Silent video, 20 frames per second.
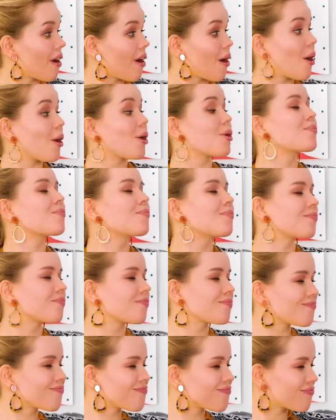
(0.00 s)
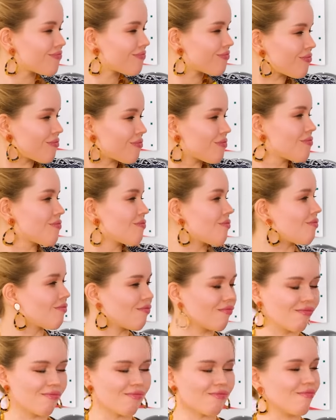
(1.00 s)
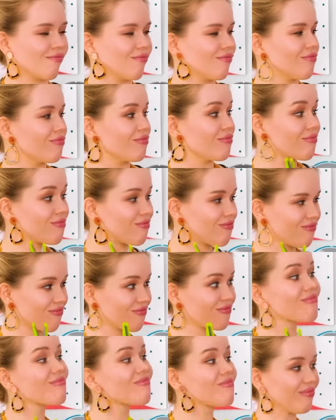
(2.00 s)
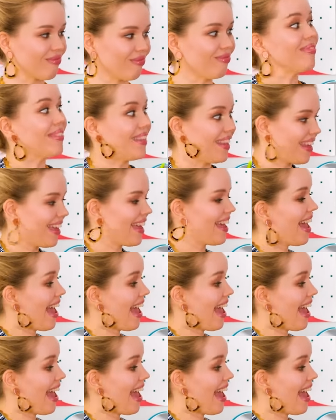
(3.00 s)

time for Mom to improvise. All I need is these scissors.